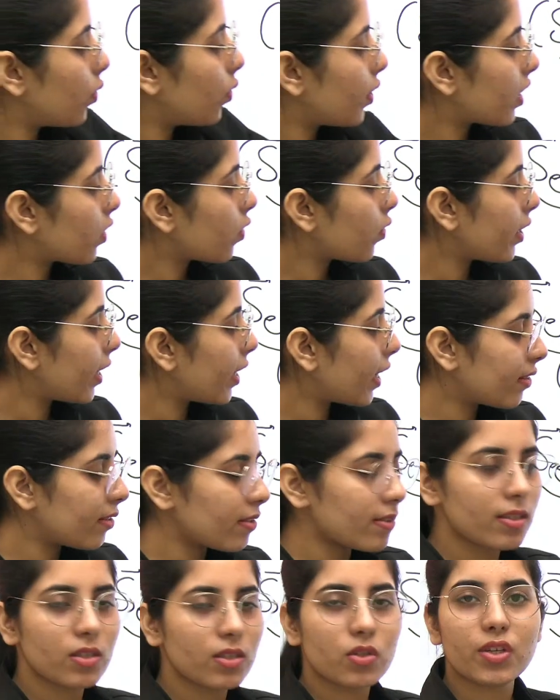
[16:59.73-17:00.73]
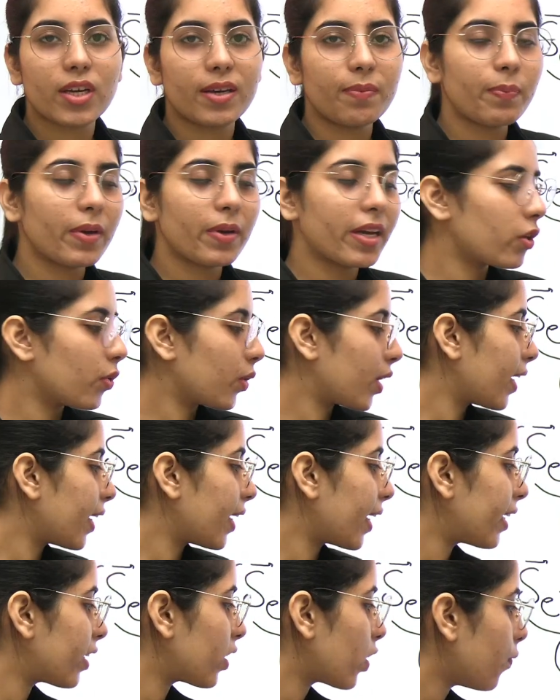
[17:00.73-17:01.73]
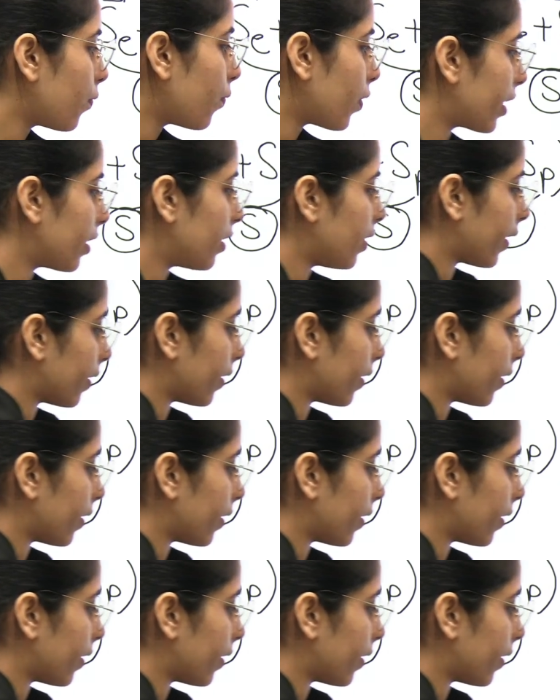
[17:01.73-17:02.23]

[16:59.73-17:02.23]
need to take this step and you can get your final